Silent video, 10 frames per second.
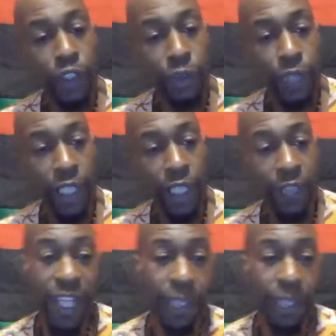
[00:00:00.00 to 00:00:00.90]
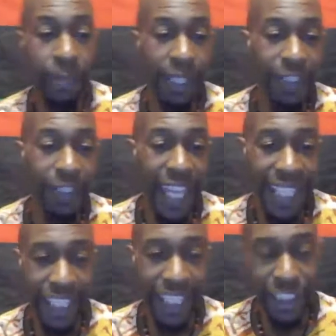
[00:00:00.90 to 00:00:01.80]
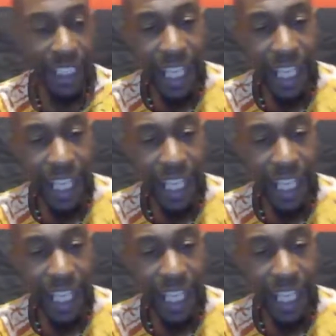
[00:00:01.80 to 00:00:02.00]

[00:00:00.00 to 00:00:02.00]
to the development of that nation. I